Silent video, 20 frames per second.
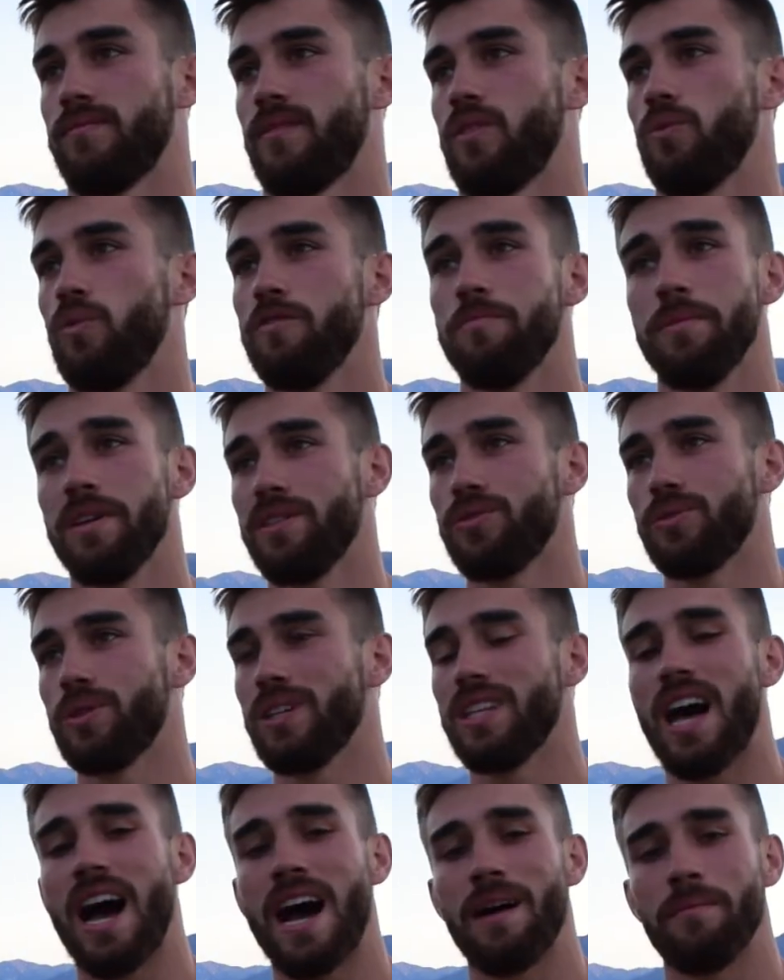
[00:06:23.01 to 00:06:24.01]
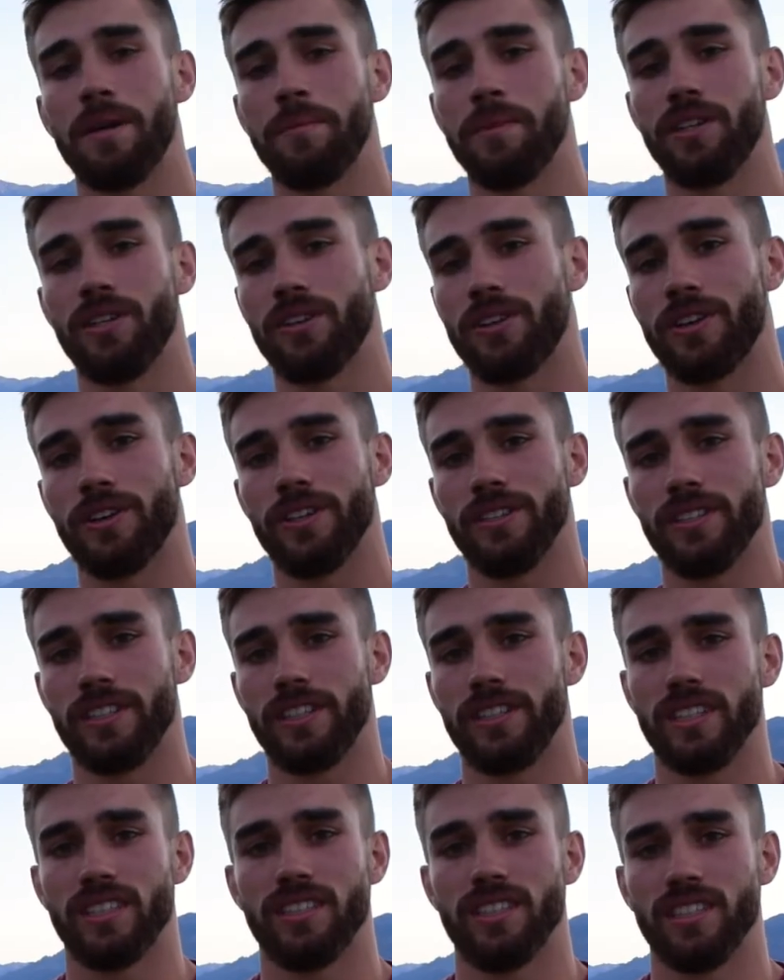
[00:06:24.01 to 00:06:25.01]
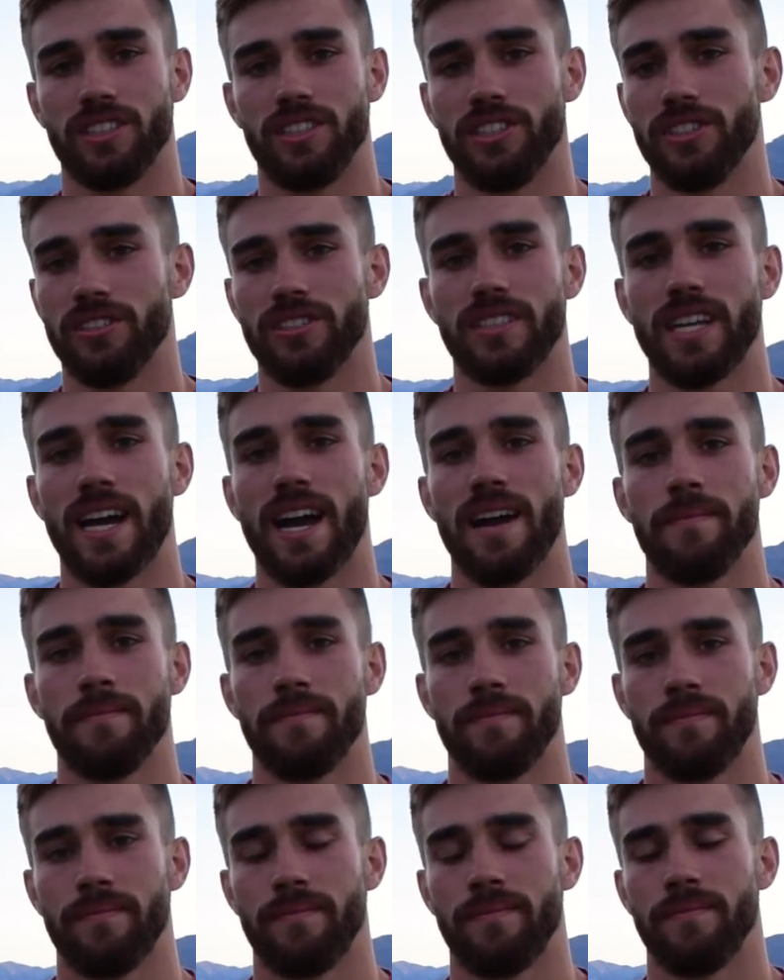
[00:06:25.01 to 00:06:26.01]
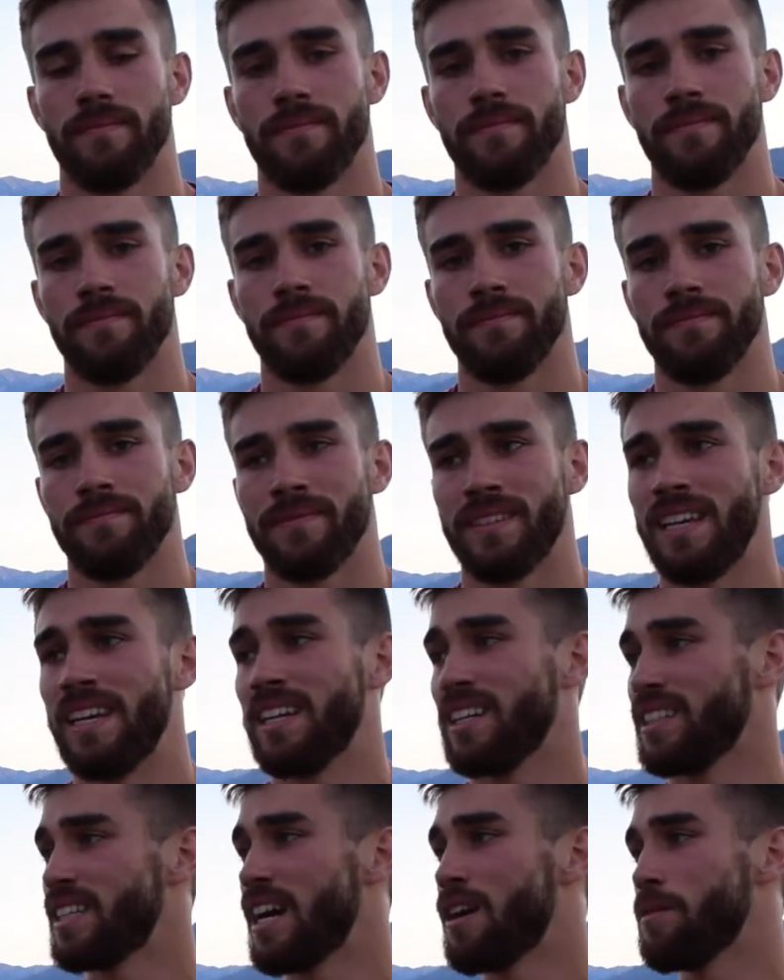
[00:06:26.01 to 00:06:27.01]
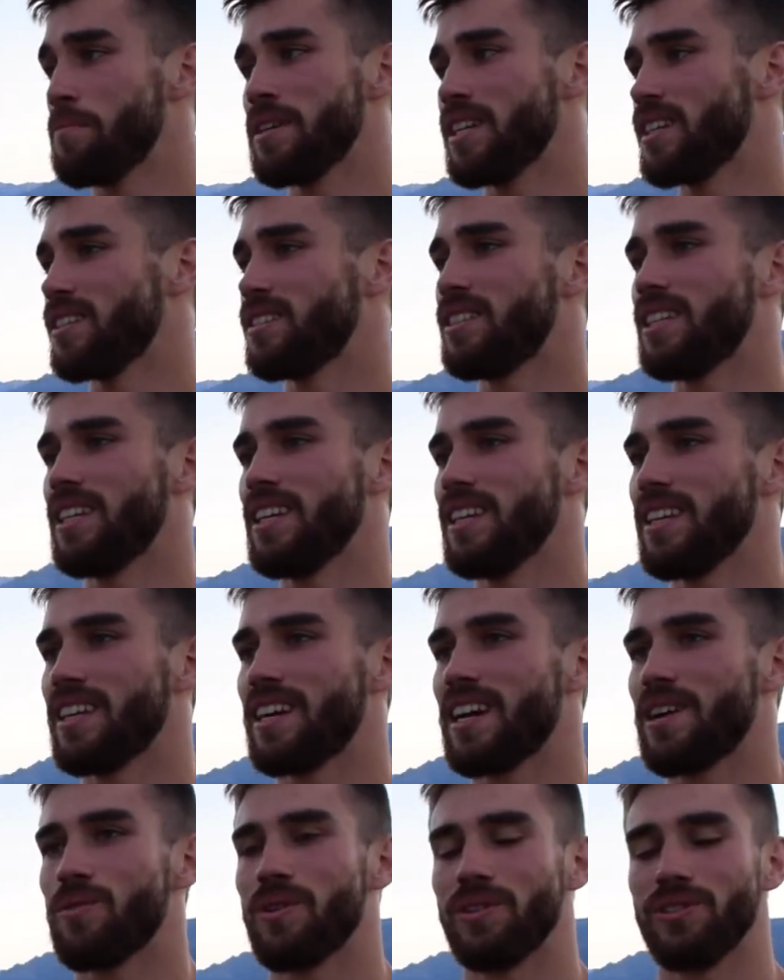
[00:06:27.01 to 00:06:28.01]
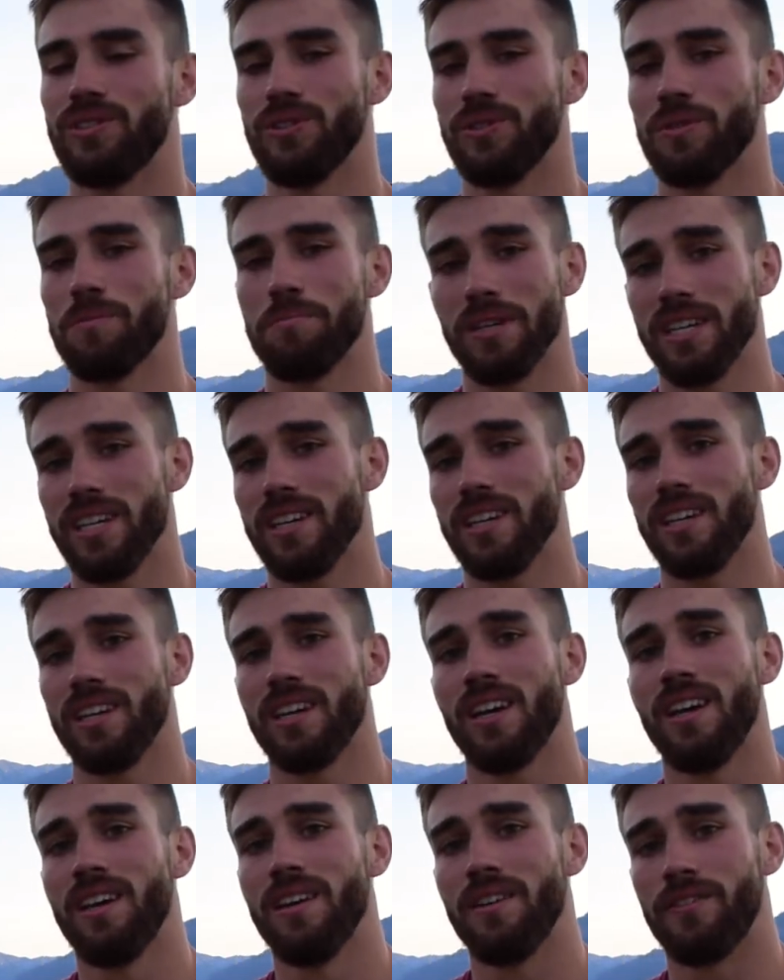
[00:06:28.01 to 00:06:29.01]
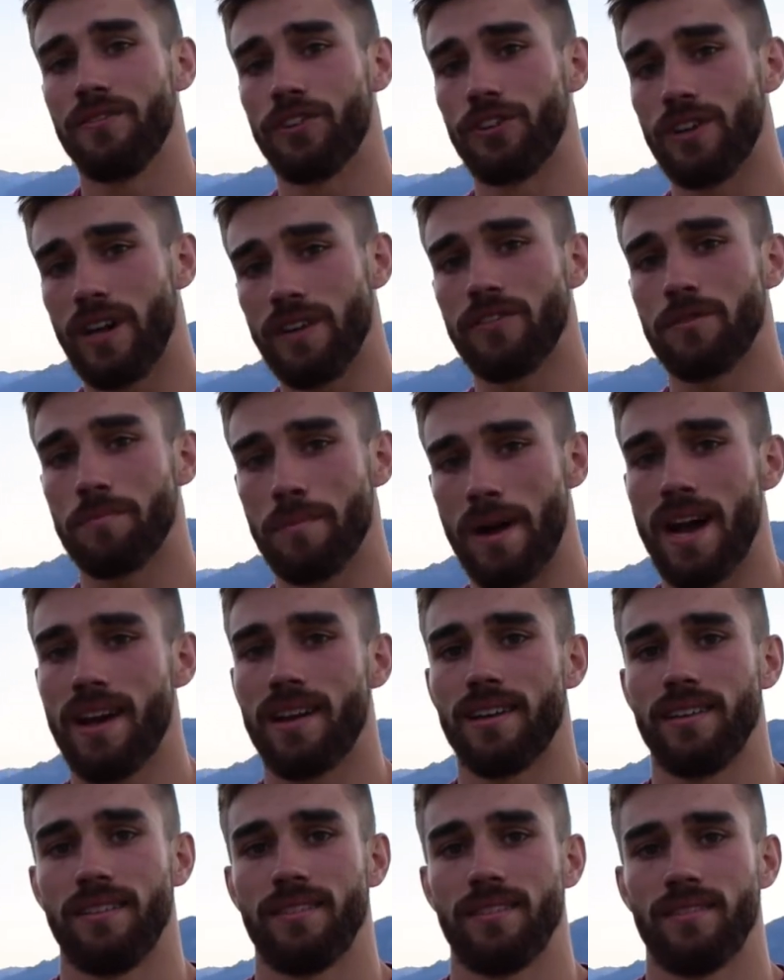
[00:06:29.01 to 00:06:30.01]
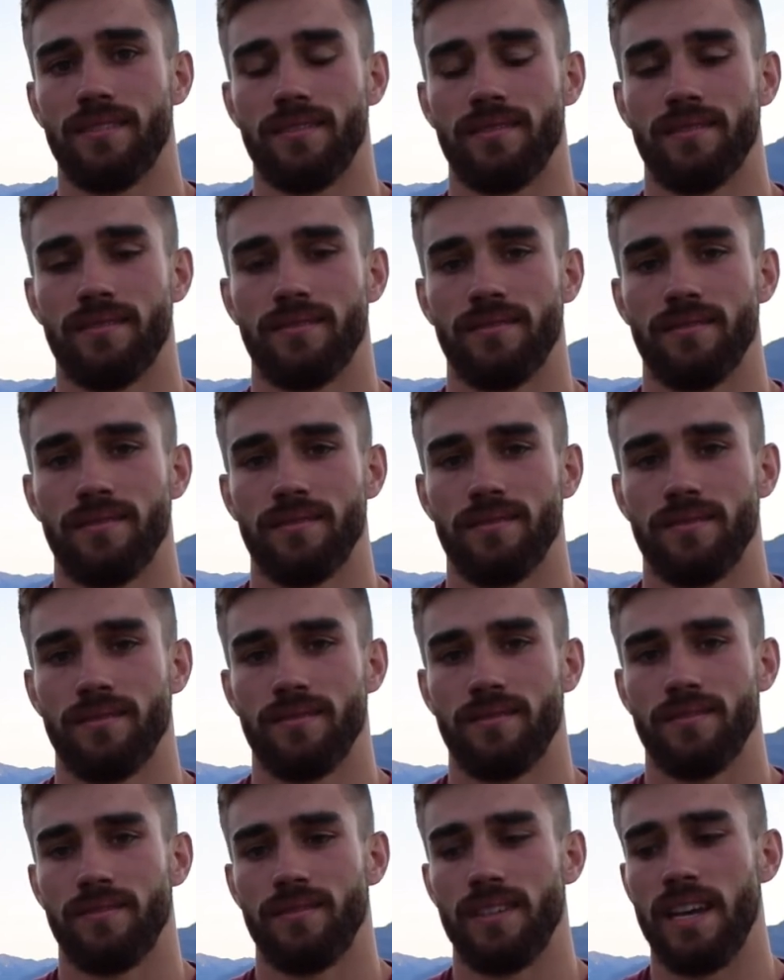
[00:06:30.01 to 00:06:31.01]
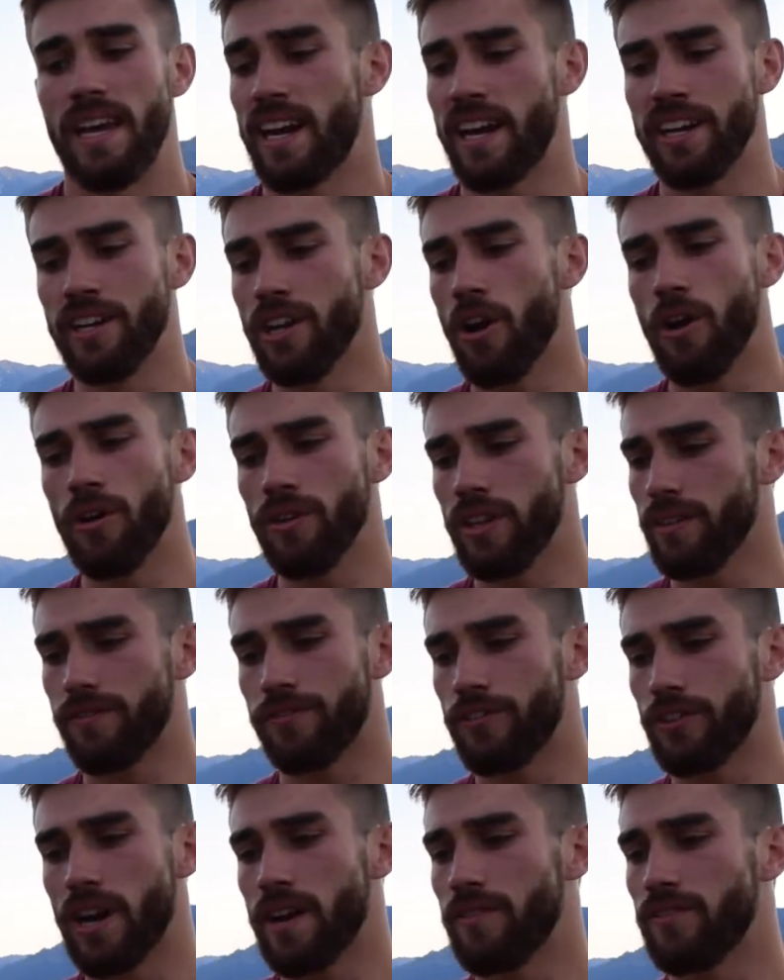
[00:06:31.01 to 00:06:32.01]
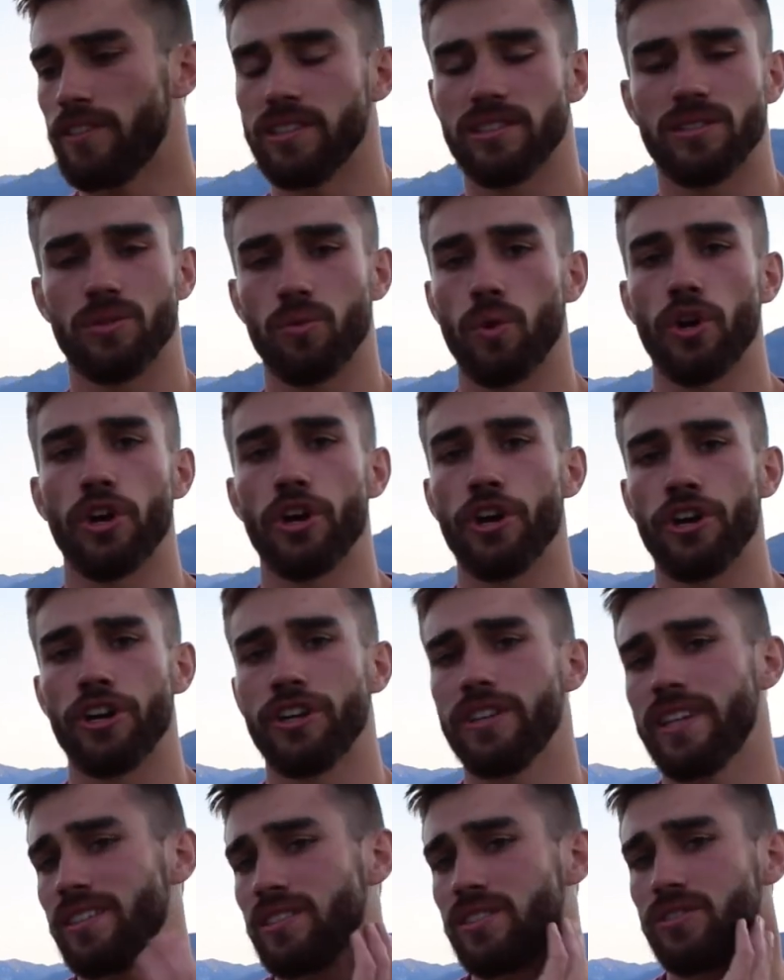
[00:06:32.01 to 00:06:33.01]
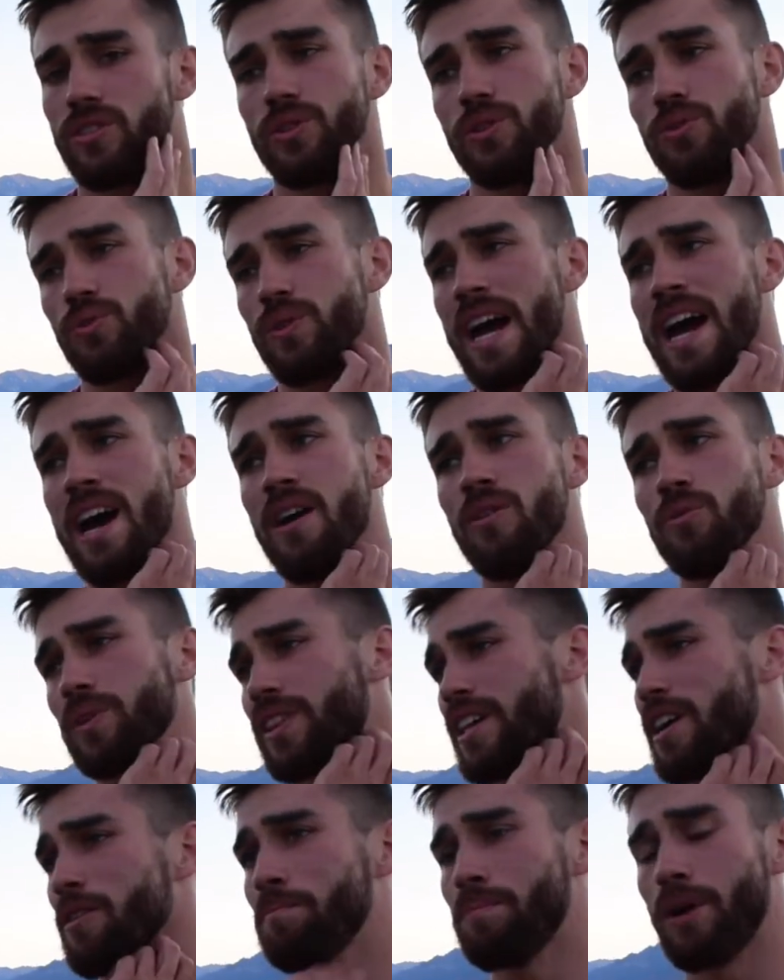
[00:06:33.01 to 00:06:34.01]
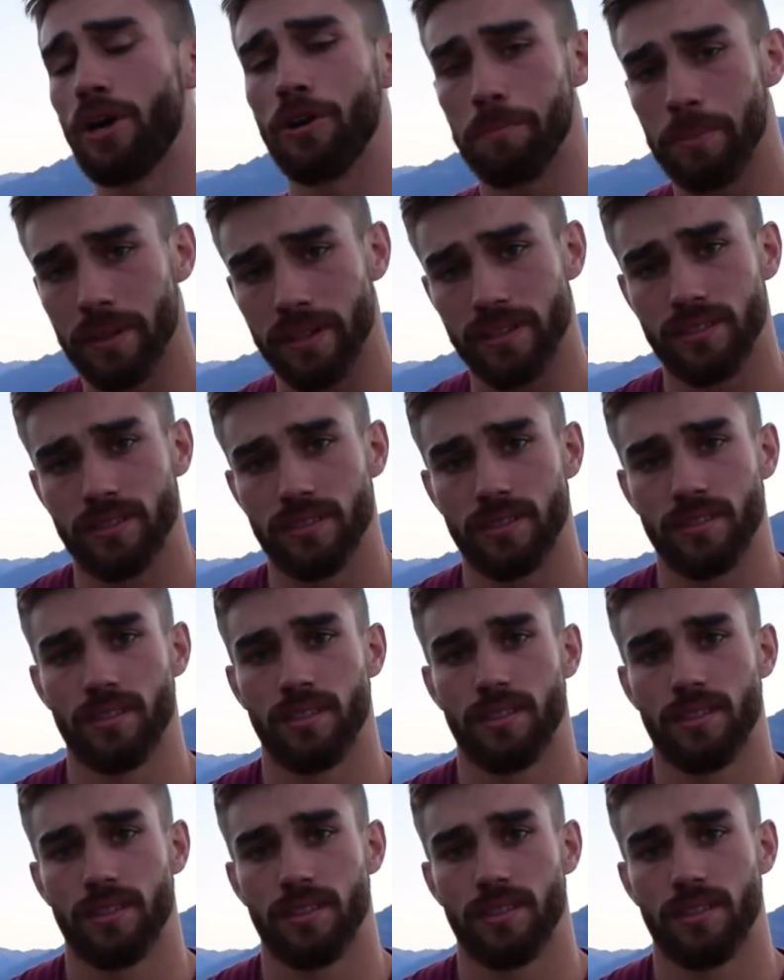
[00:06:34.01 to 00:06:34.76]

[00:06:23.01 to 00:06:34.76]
We've been through a lot, baby girl, in nearly 6 years' time. And it's helped me to see that I want you to be forever mine. And I know that forever is a word that's thrown around without purpose.